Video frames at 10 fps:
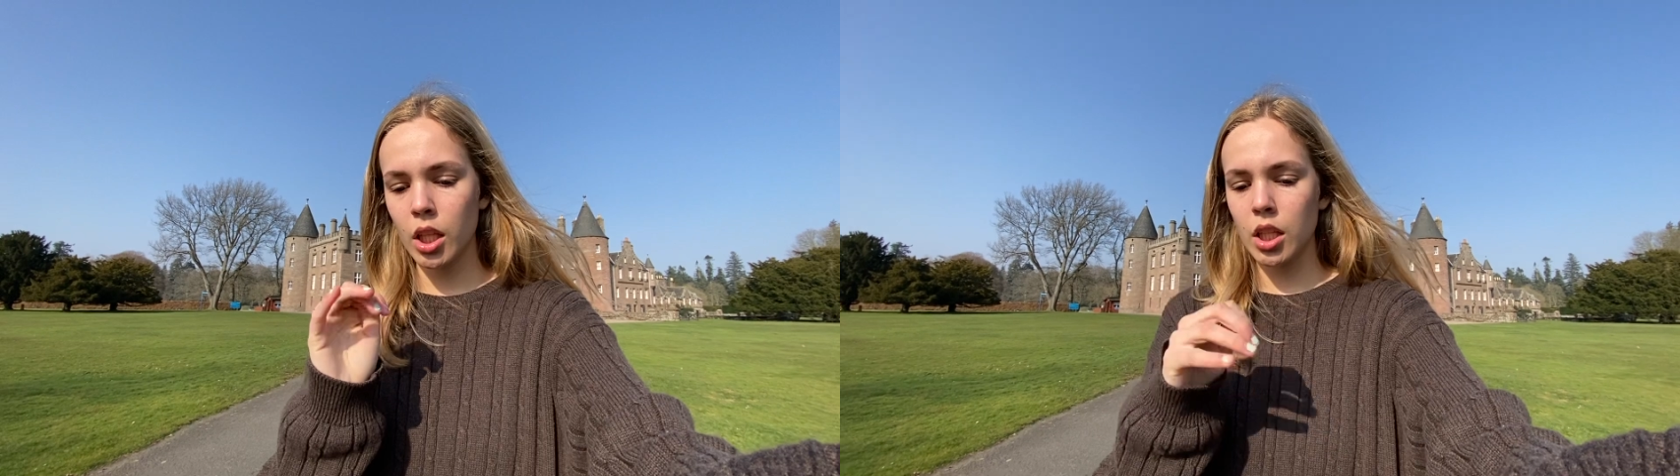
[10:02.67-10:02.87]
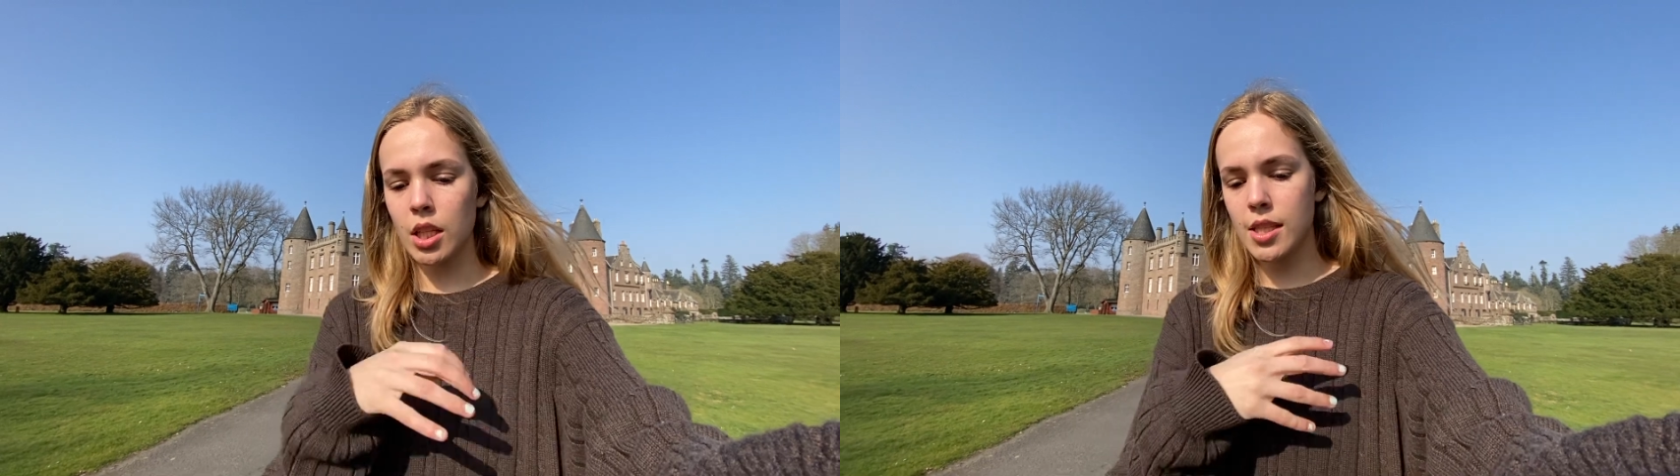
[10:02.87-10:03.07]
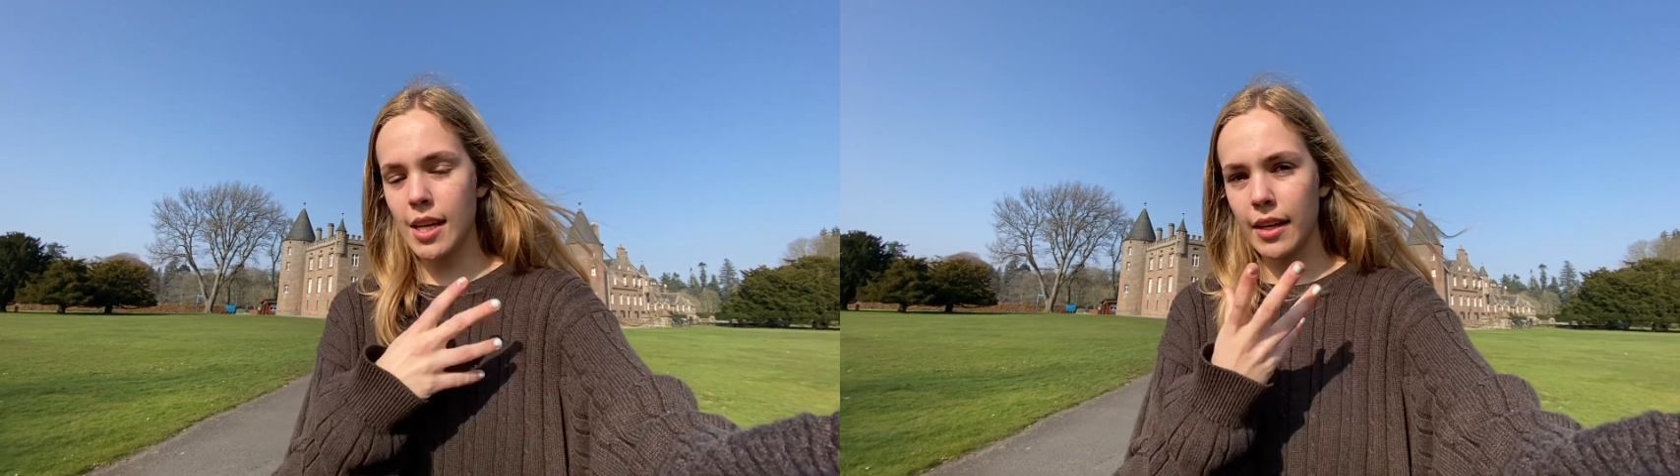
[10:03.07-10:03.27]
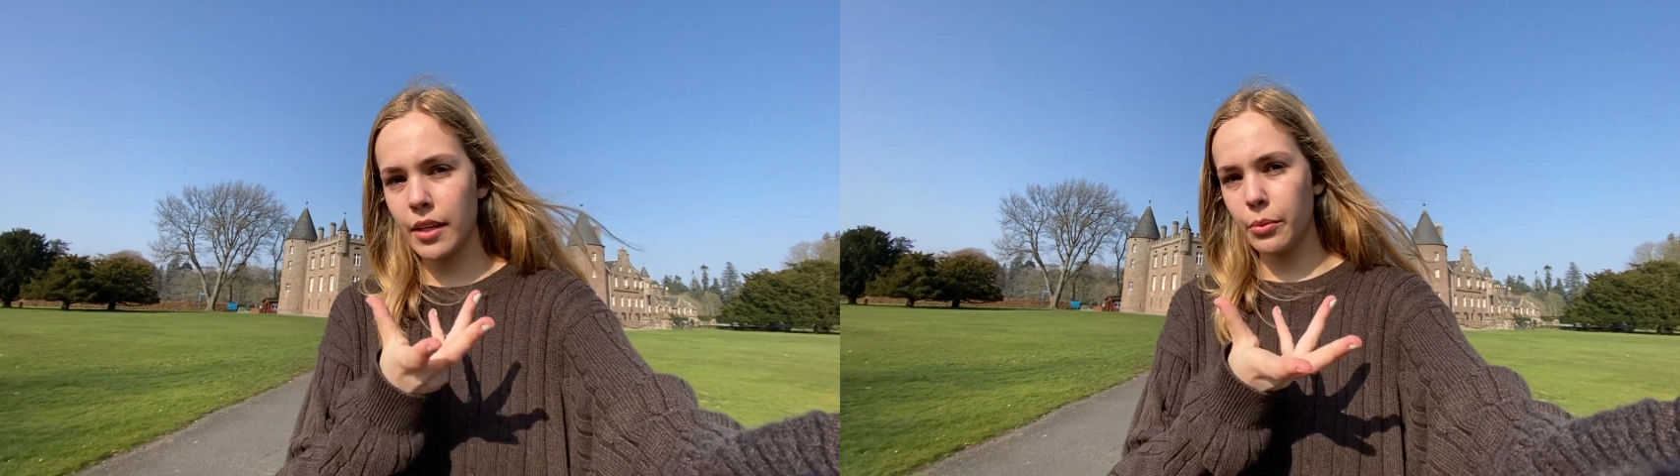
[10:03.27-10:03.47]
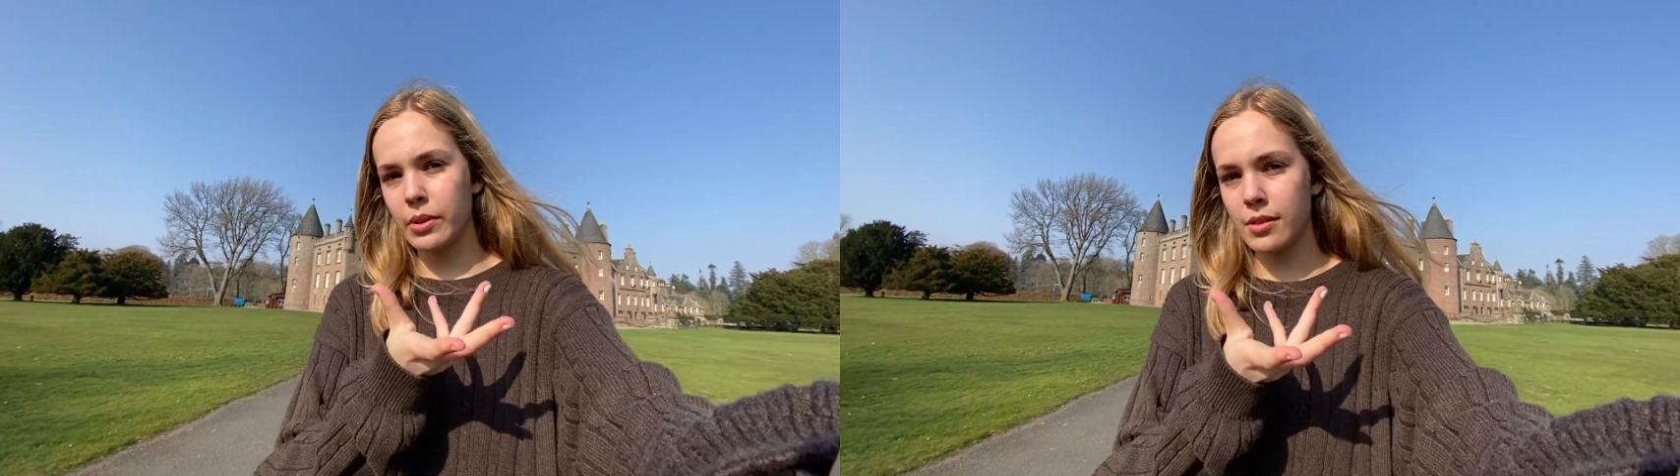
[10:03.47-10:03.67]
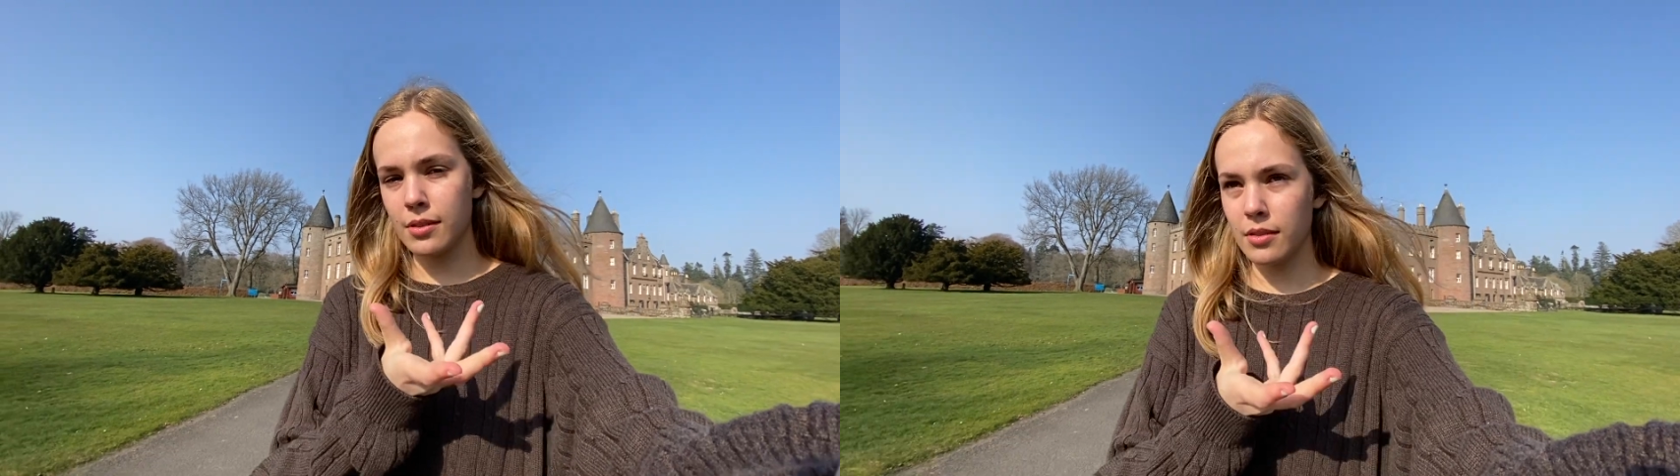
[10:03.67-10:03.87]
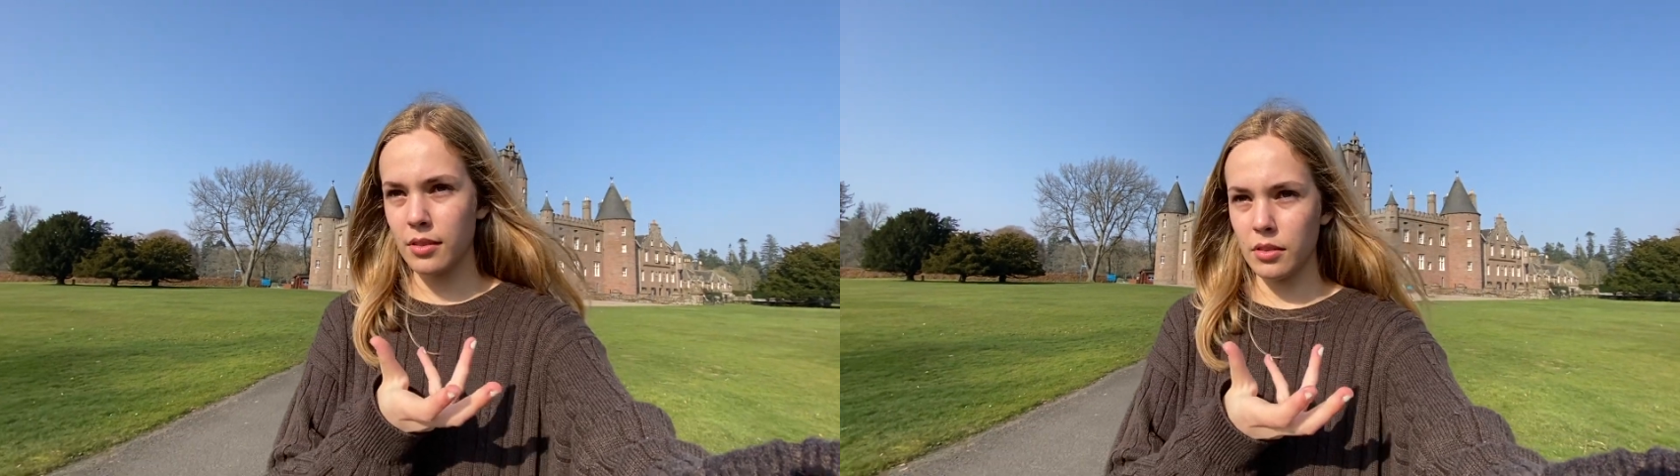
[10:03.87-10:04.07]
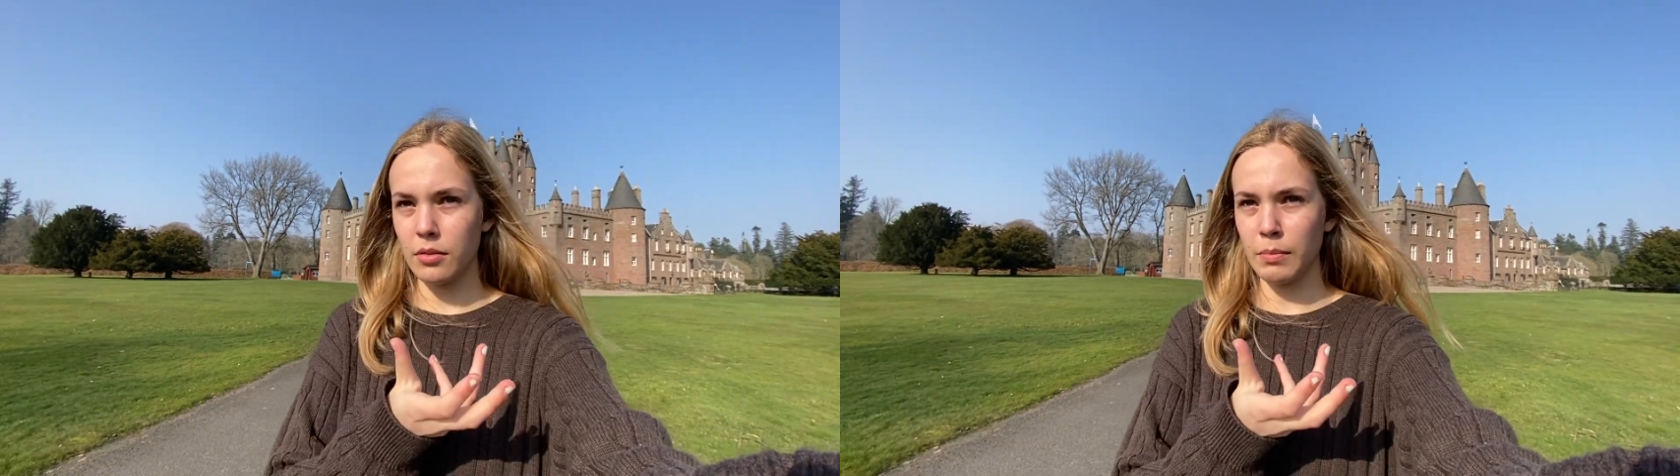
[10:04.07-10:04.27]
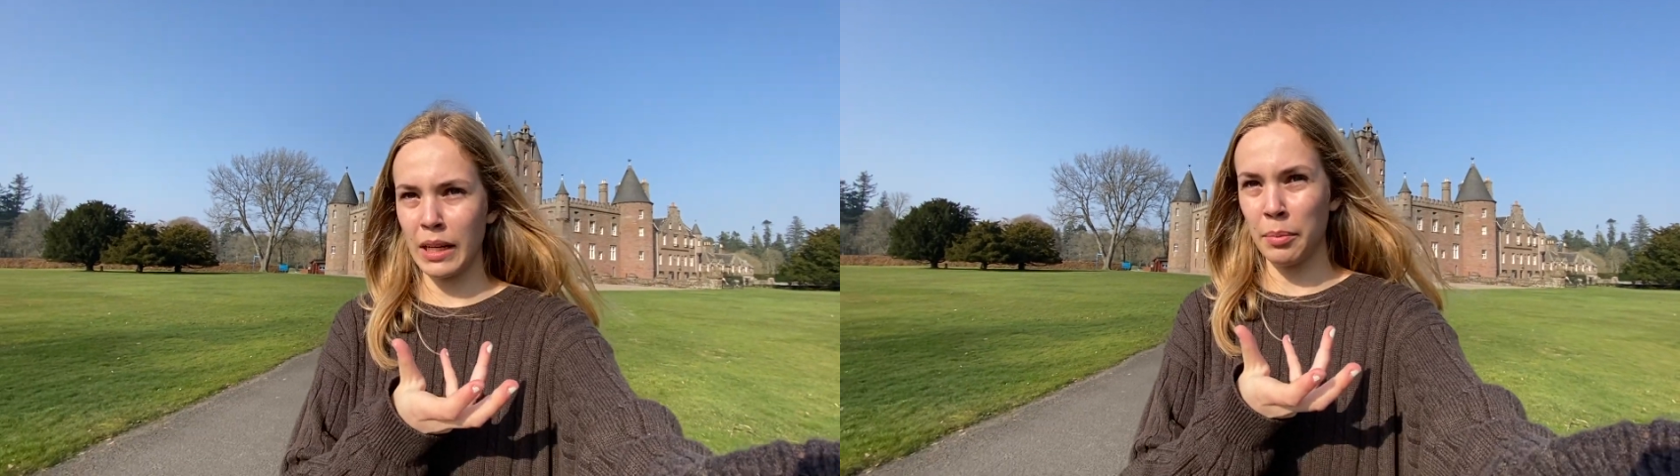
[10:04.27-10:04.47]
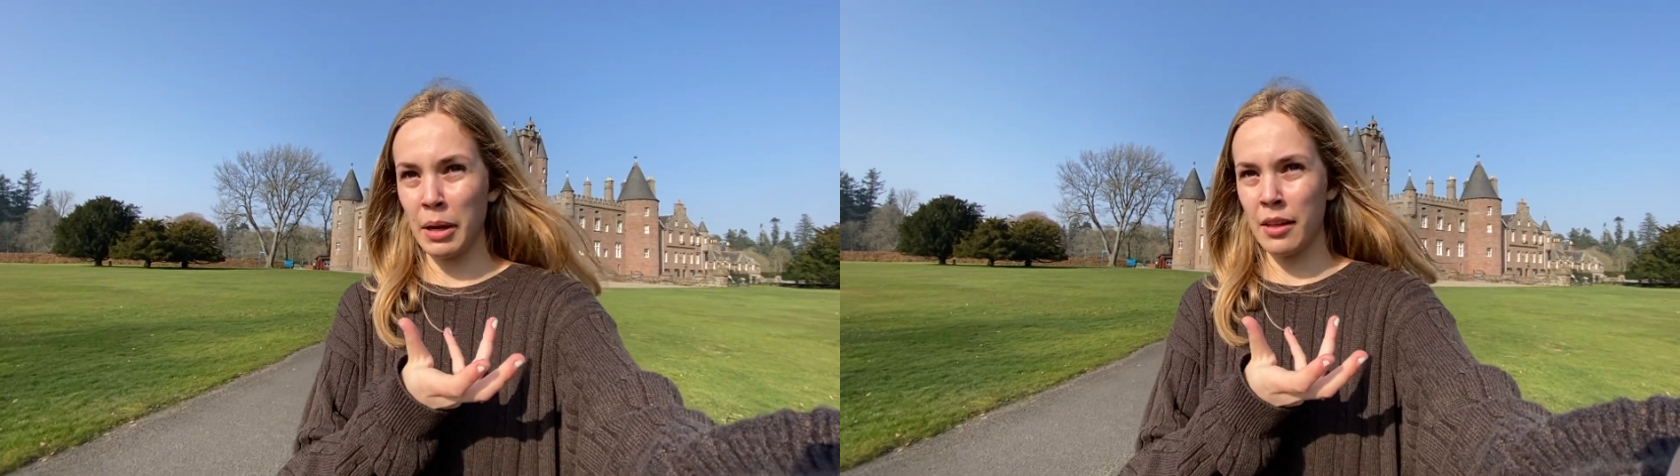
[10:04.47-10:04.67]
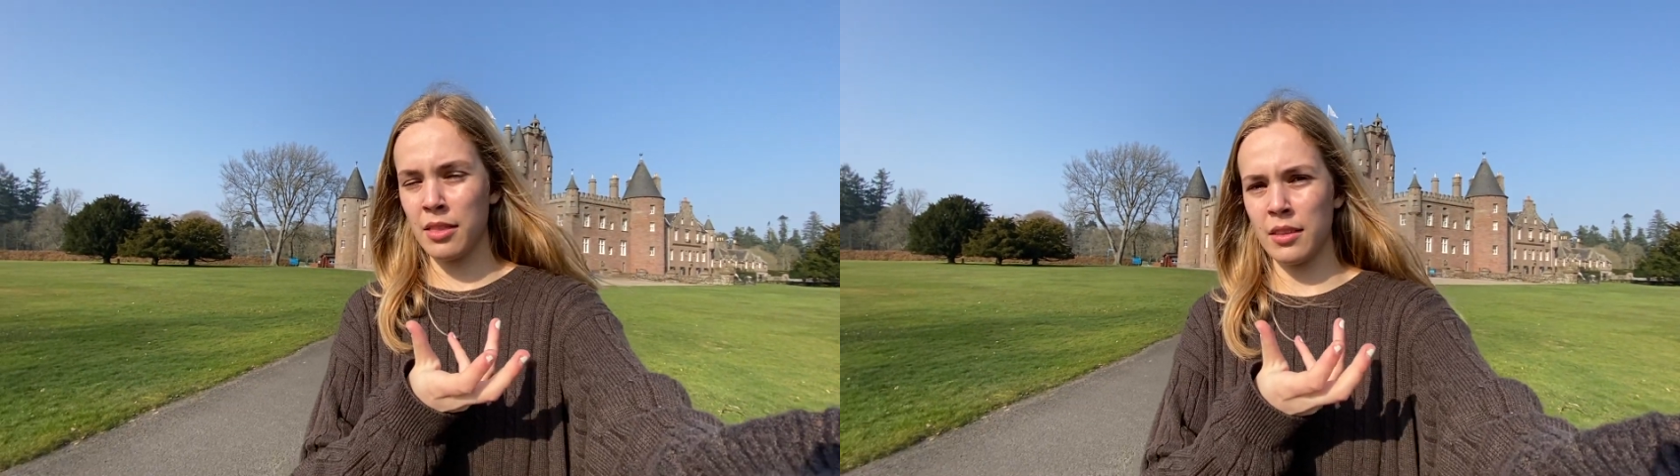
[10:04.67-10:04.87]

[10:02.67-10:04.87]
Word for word: He said he was Macbeth,